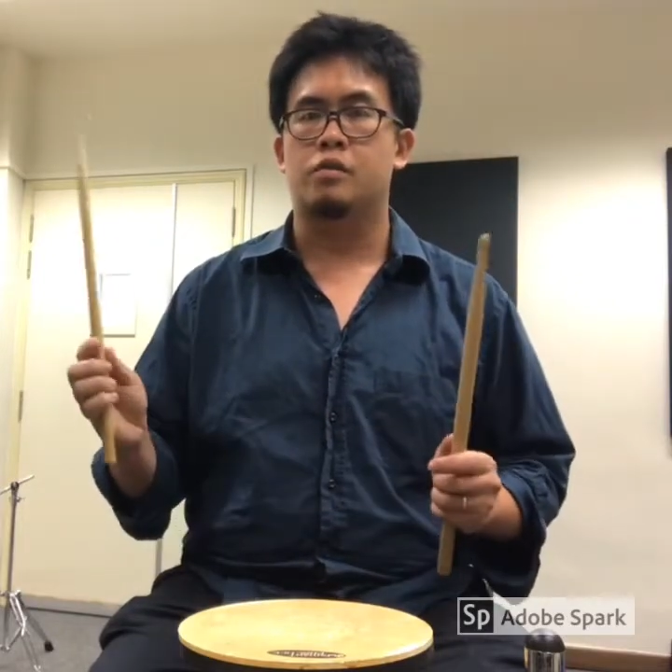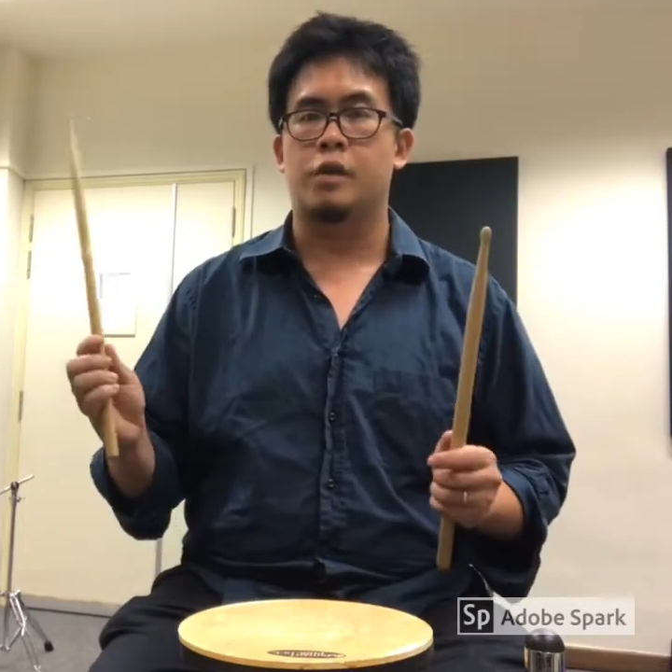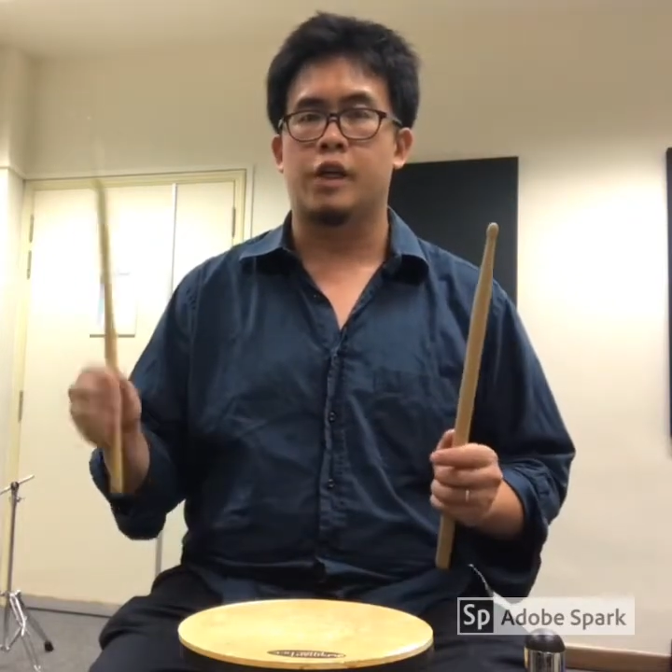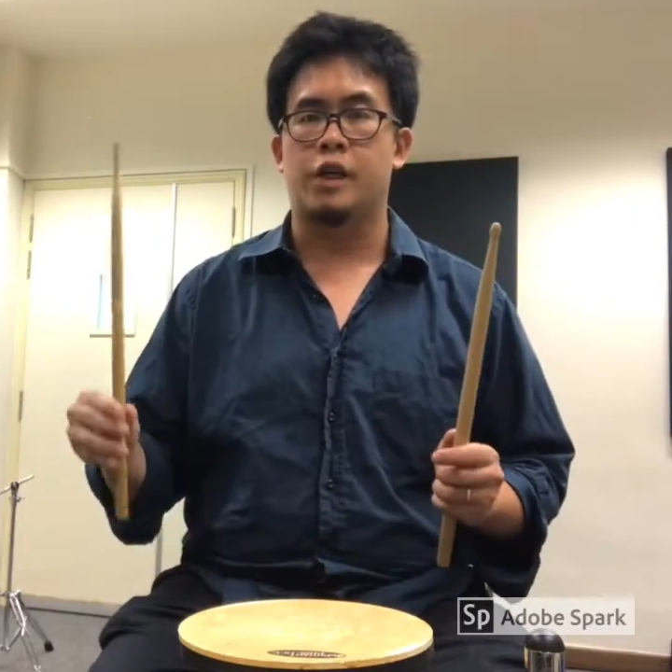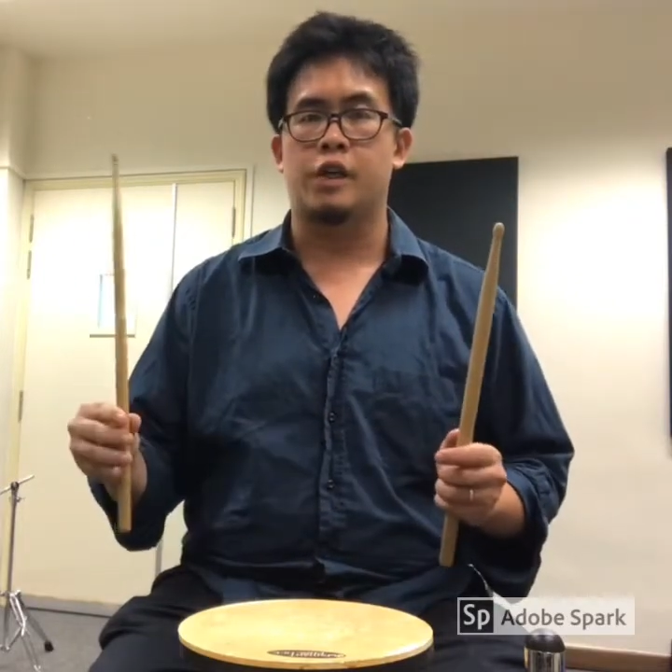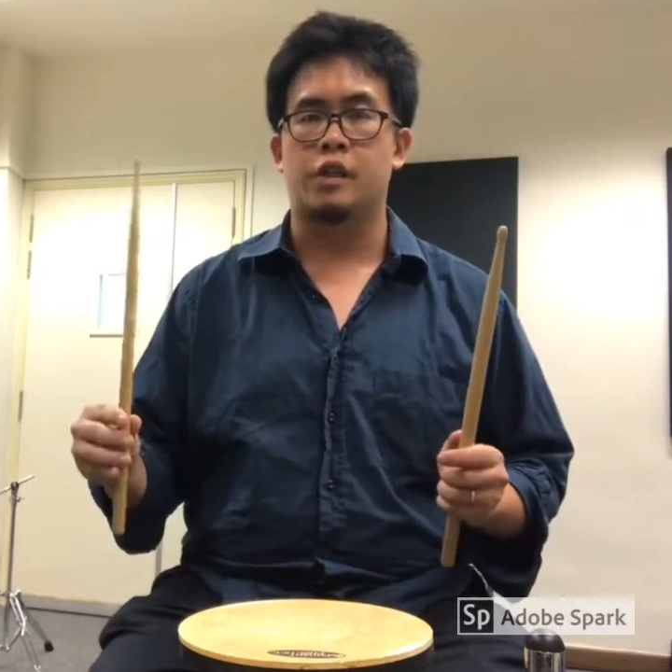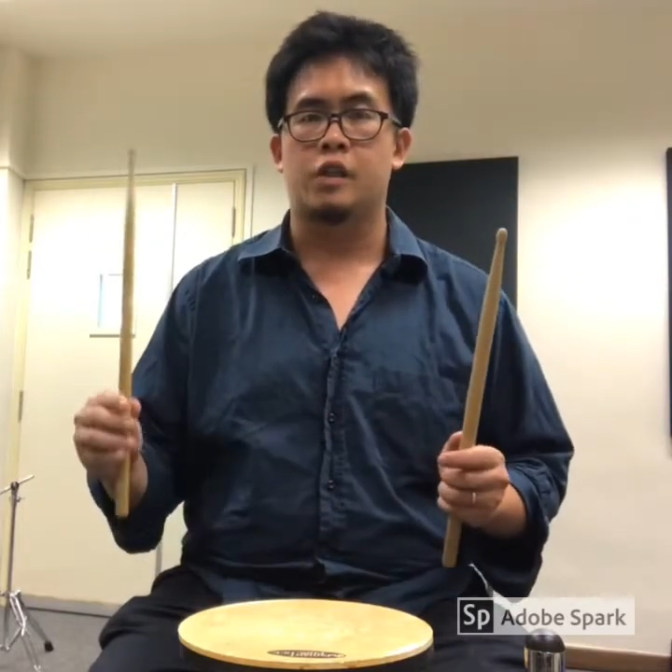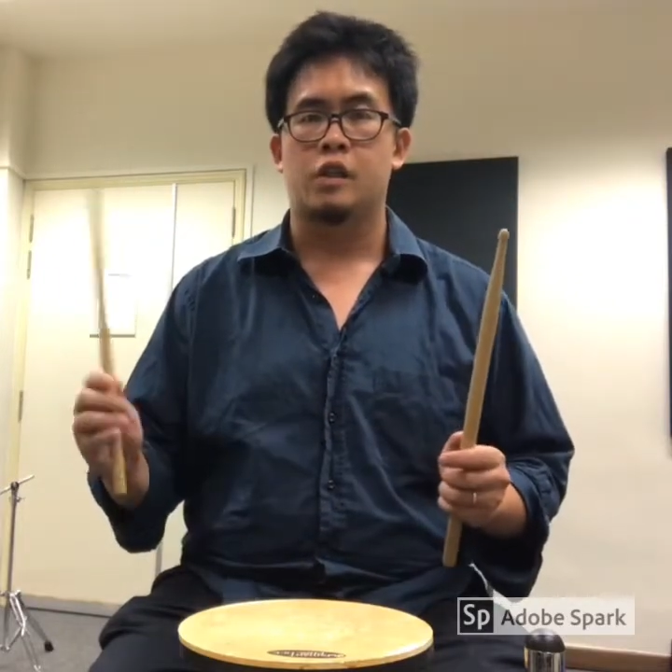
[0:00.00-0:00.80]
my hand